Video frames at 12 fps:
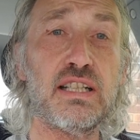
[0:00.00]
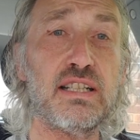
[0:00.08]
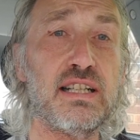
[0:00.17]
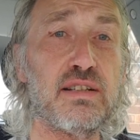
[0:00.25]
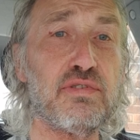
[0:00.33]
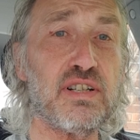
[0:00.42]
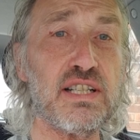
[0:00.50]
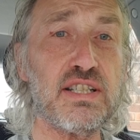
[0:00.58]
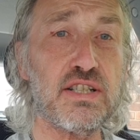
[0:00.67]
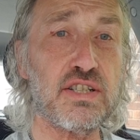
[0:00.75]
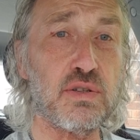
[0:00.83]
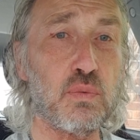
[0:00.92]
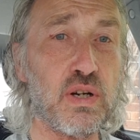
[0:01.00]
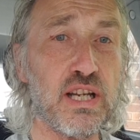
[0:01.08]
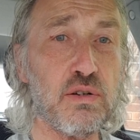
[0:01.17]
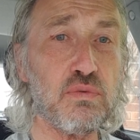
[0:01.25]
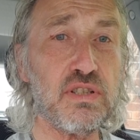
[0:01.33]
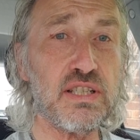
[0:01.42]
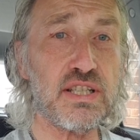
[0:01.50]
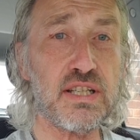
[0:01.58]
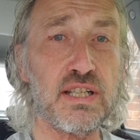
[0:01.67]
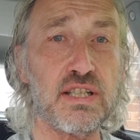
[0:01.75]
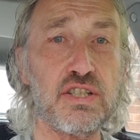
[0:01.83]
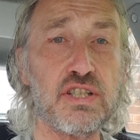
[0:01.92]
The advice is that we only
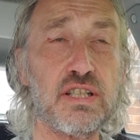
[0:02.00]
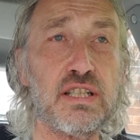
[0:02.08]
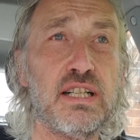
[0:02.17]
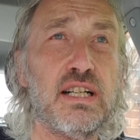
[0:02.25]
teach